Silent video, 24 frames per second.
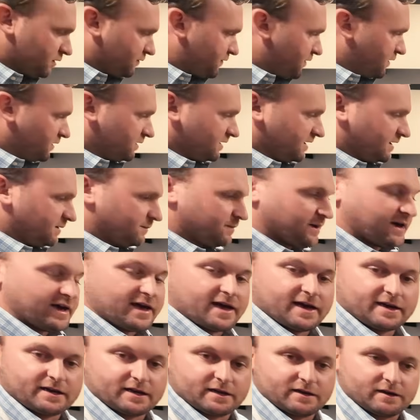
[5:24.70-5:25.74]
if you're leaned
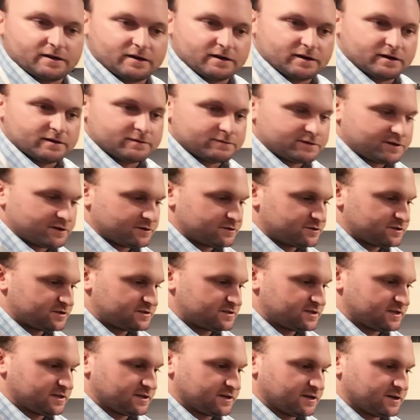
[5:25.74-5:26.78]
back and you know, just
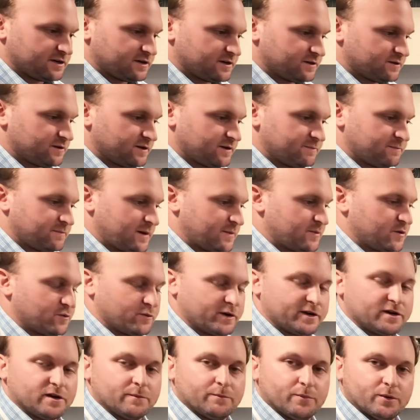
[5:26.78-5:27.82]
sitting here and maybe
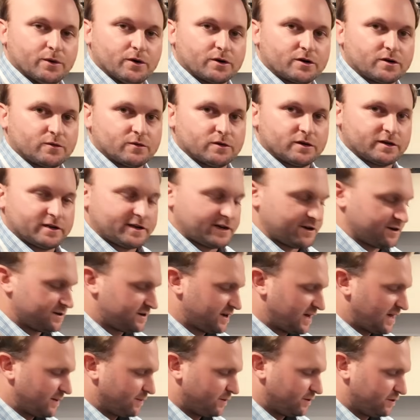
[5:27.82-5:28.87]
reading a book or looking at your
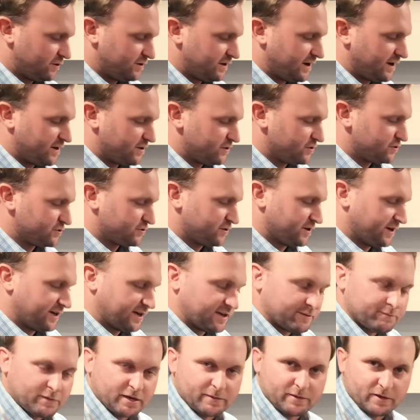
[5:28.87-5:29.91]
tablet, you got your drink
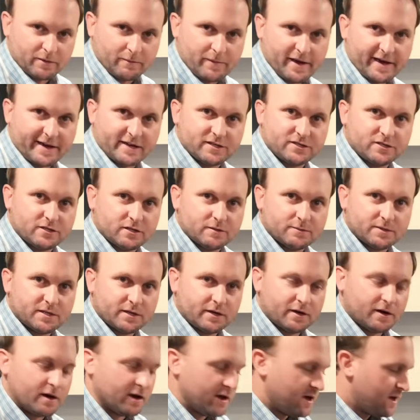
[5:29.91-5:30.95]
and maybe a bag of chips
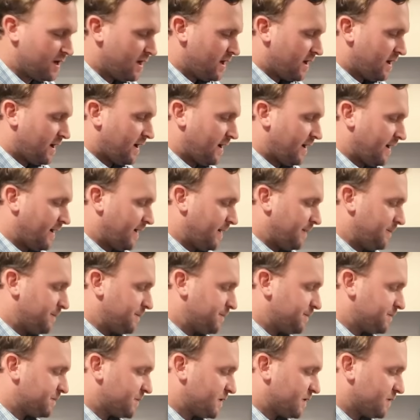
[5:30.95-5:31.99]
here.
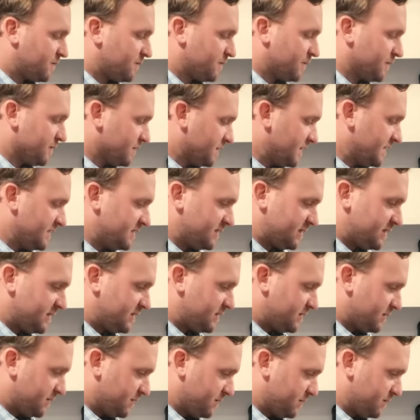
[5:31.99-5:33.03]
Real easy
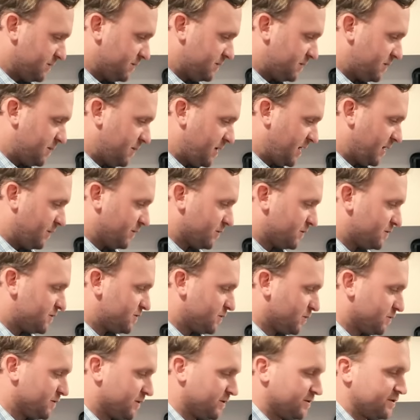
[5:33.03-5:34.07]
to be able to
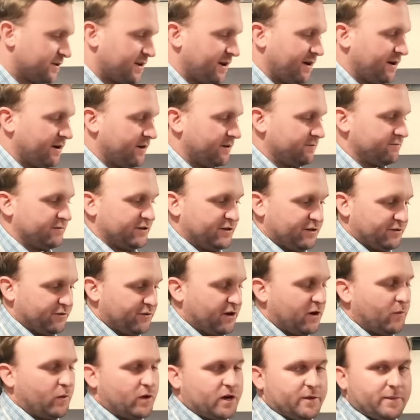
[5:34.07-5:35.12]
store those here and, you know,
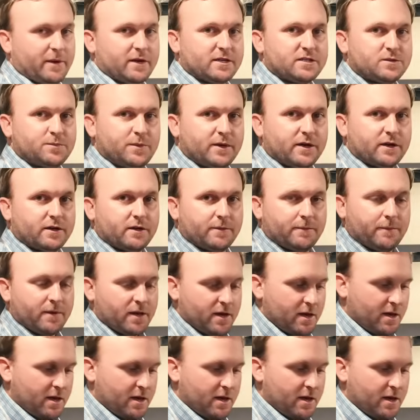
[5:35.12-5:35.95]
not worry about spilling them.